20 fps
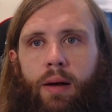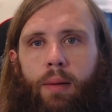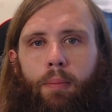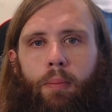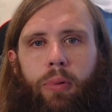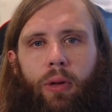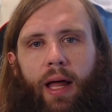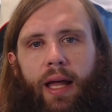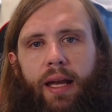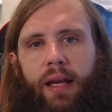
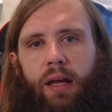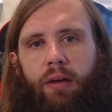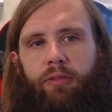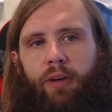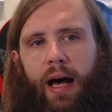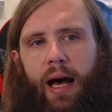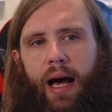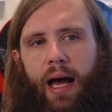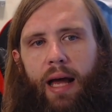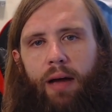blend of
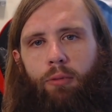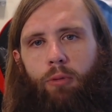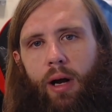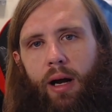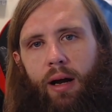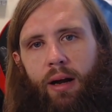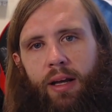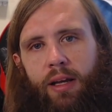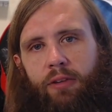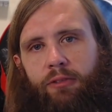high where
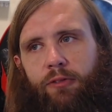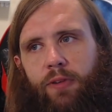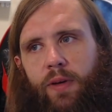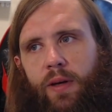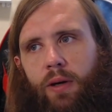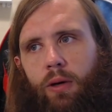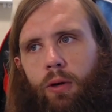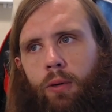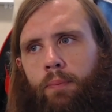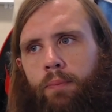you
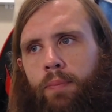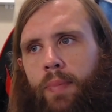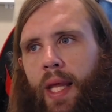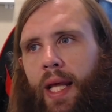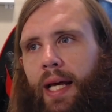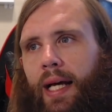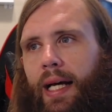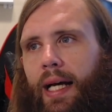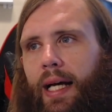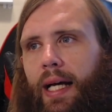feel
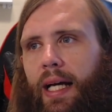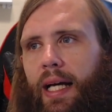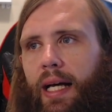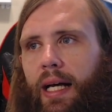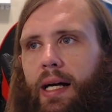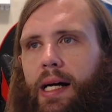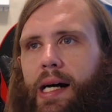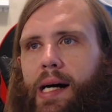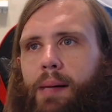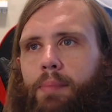
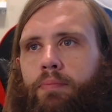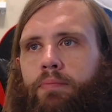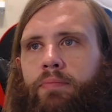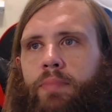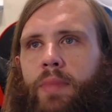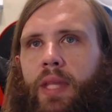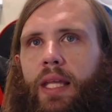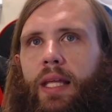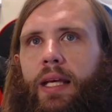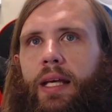um,
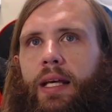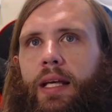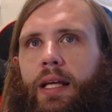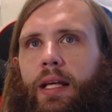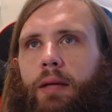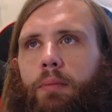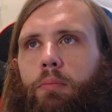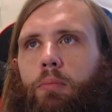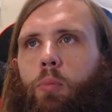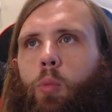
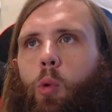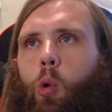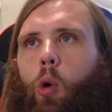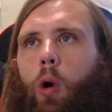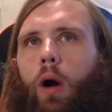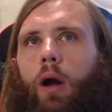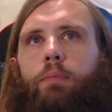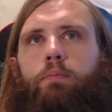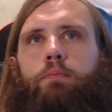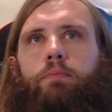
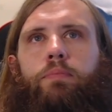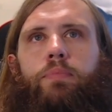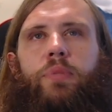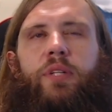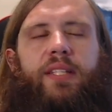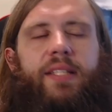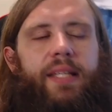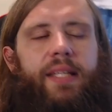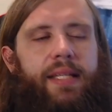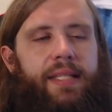more
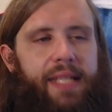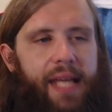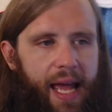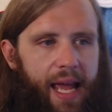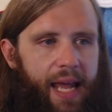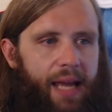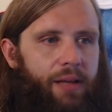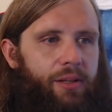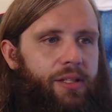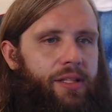
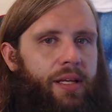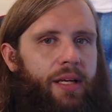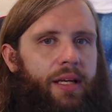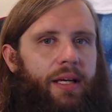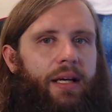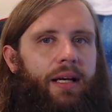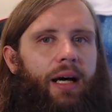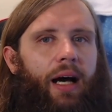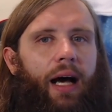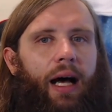sedate,
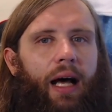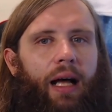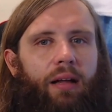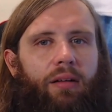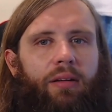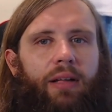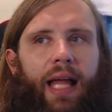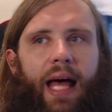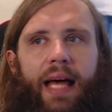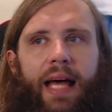uh,
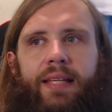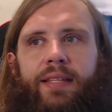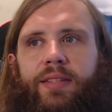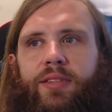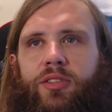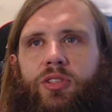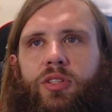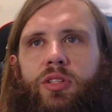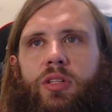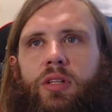
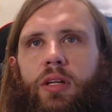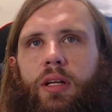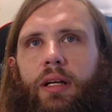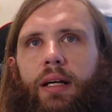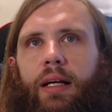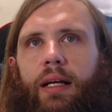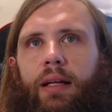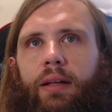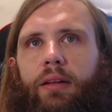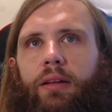less
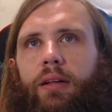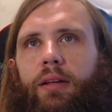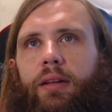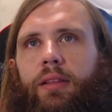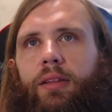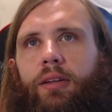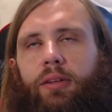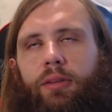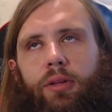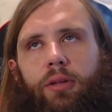uh,
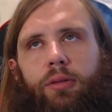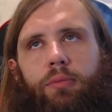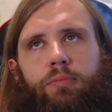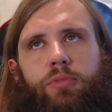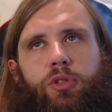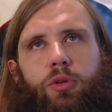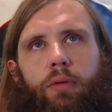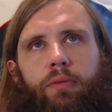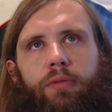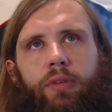the, the,
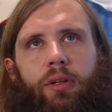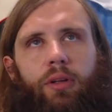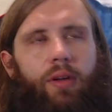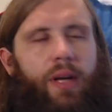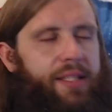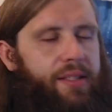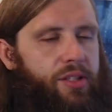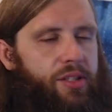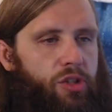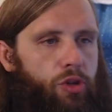sort of the
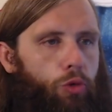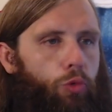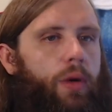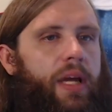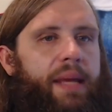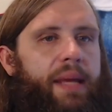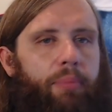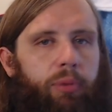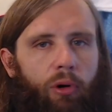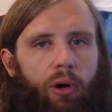less
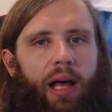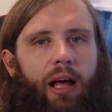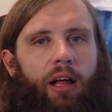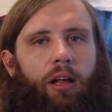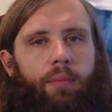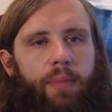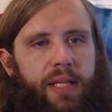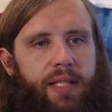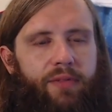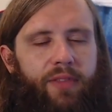cerebral
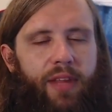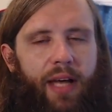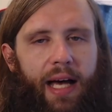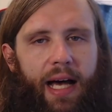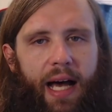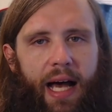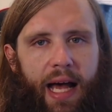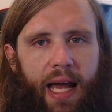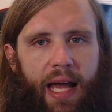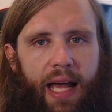elements of the
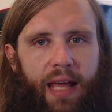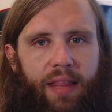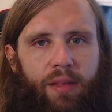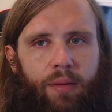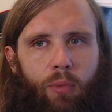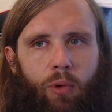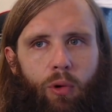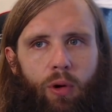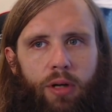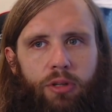high and the
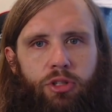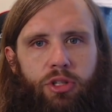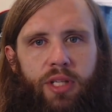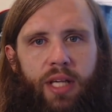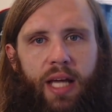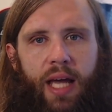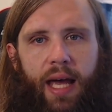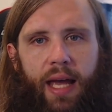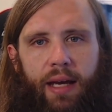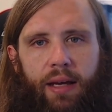more just
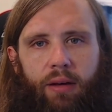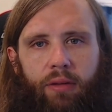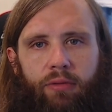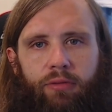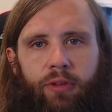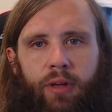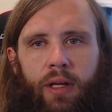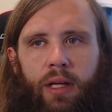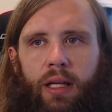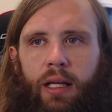kind
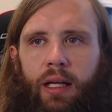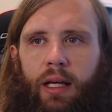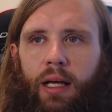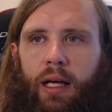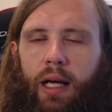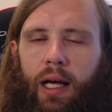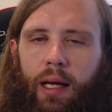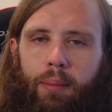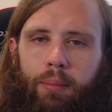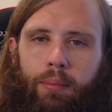
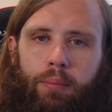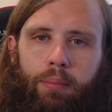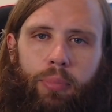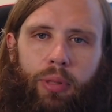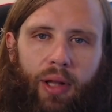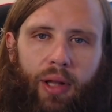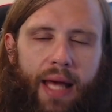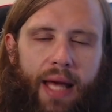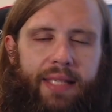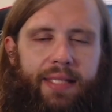of um,
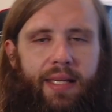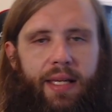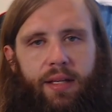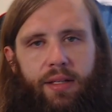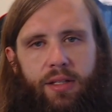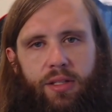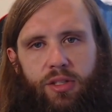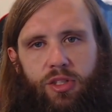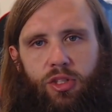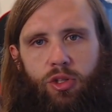pleasant,
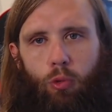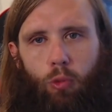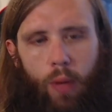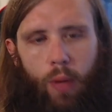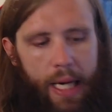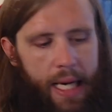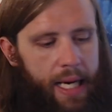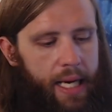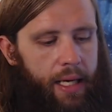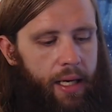
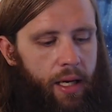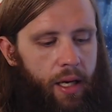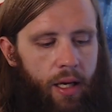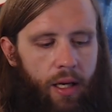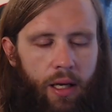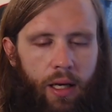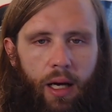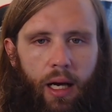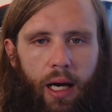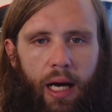serene
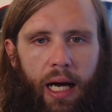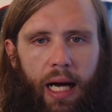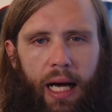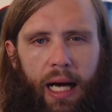uh,